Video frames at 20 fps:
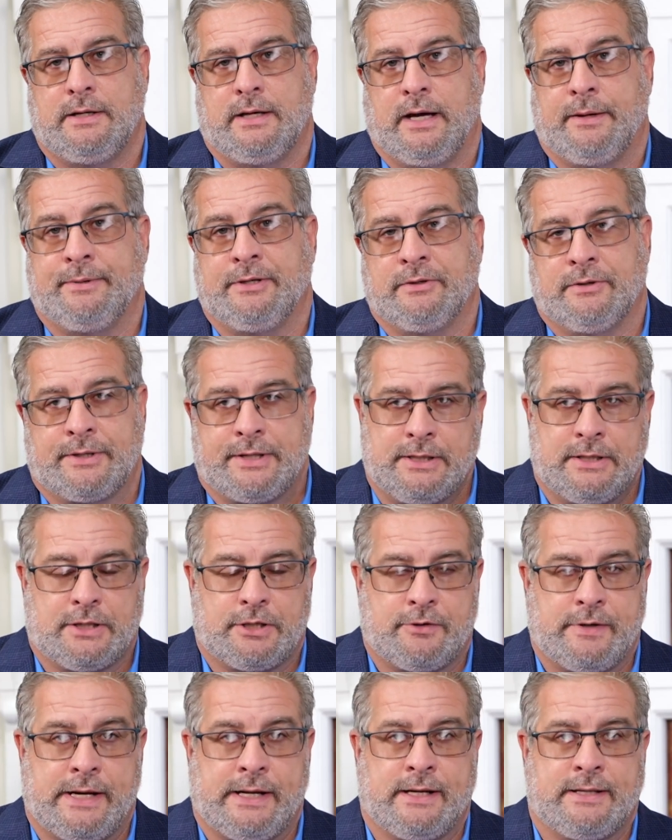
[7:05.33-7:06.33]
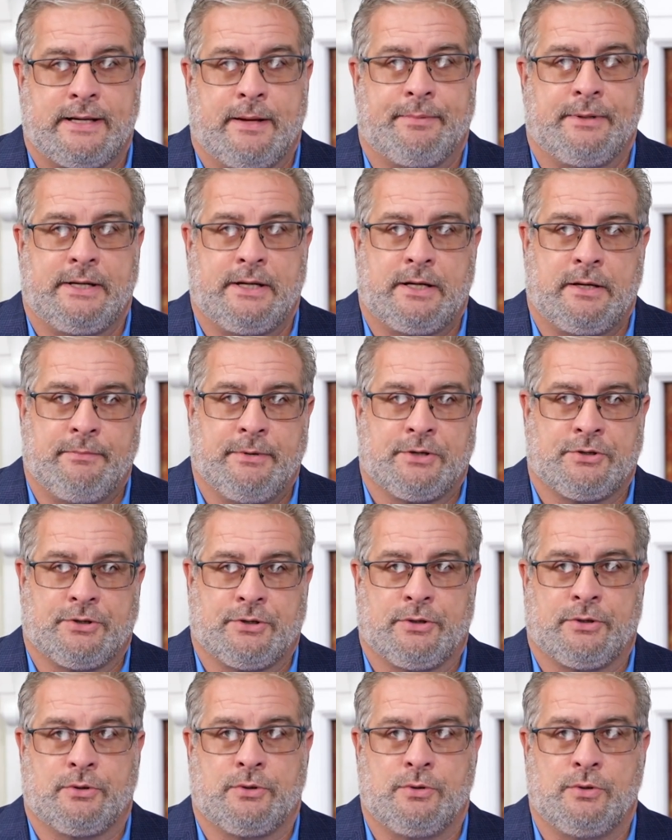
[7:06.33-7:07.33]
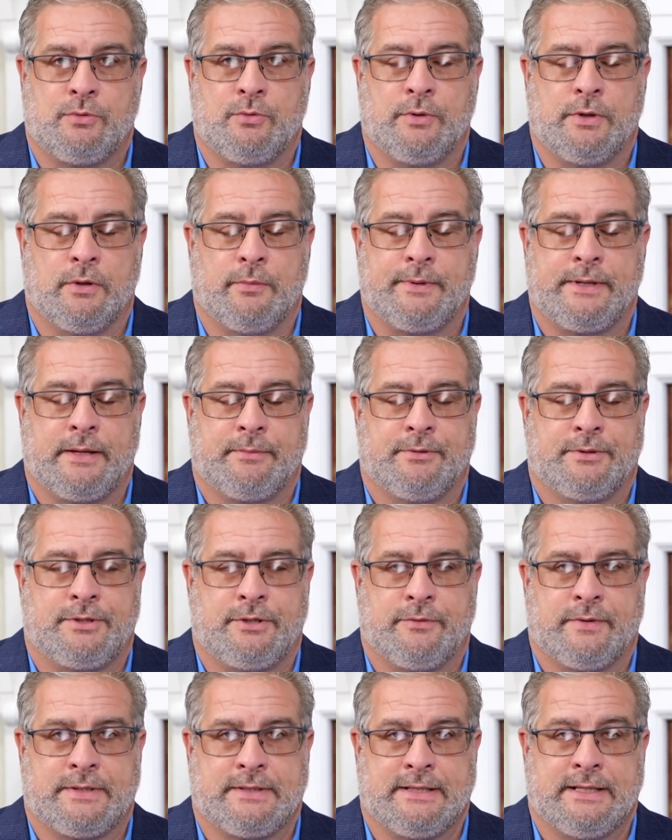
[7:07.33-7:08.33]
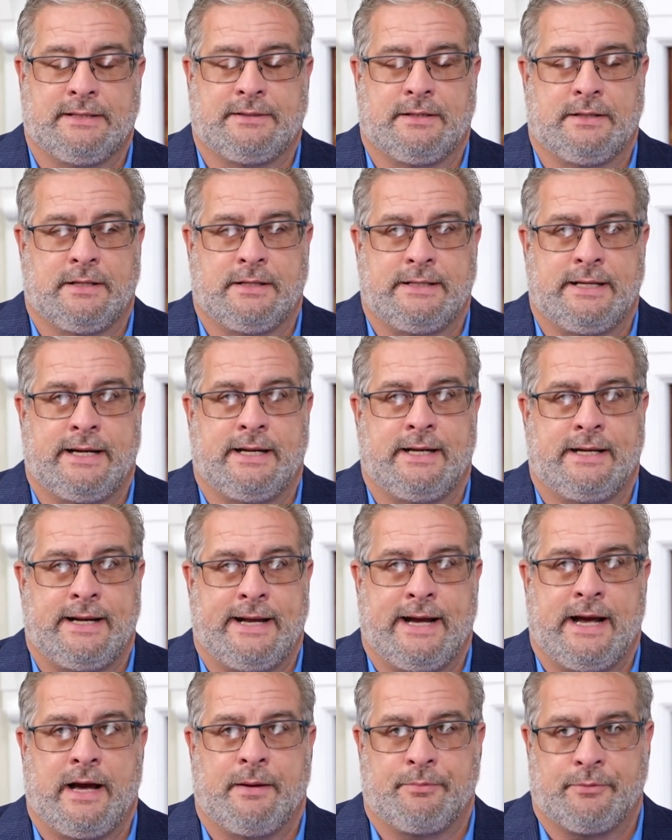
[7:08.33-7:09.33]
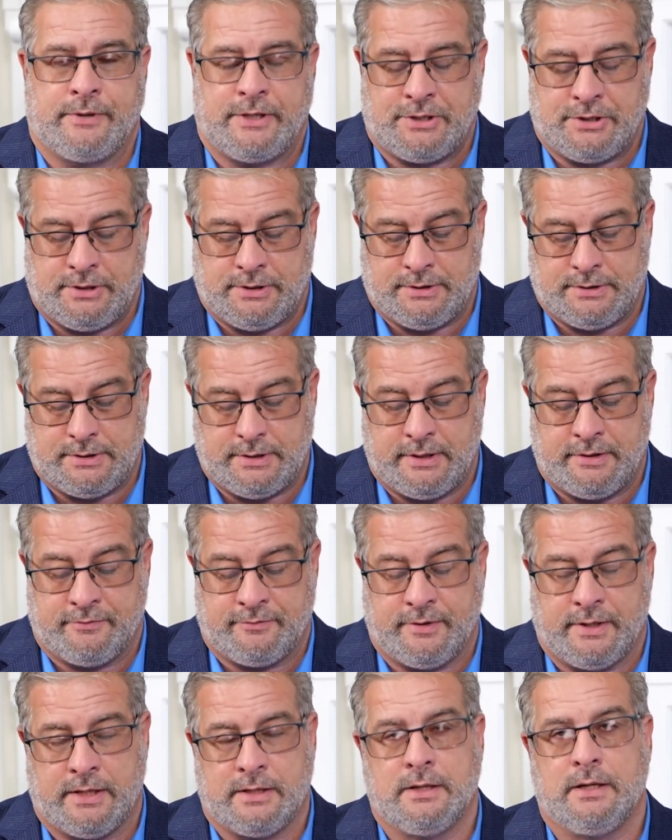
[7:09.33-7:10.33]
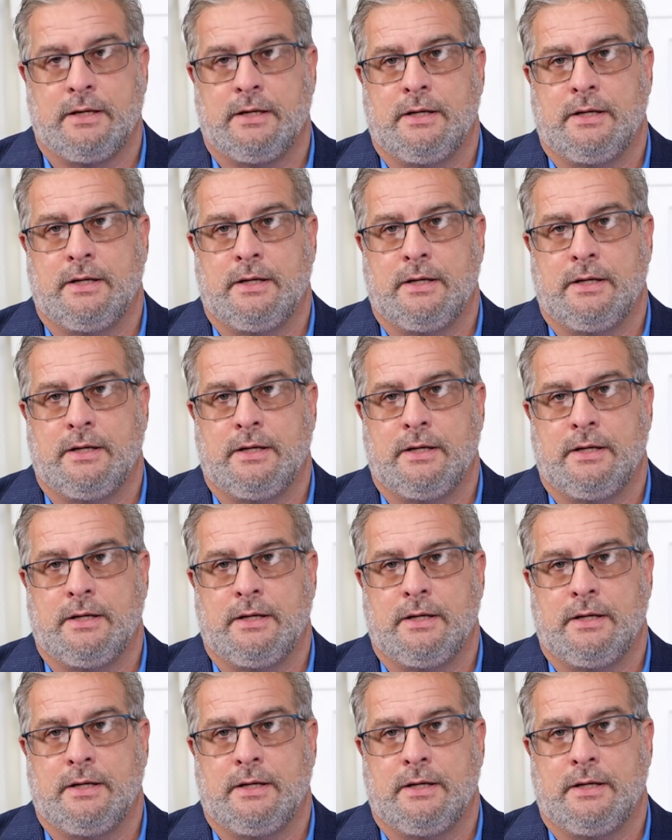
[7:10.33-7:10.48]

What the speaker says: I'll be looking to create a deputy commissioner who will be able to assist in the day-to-day operations of the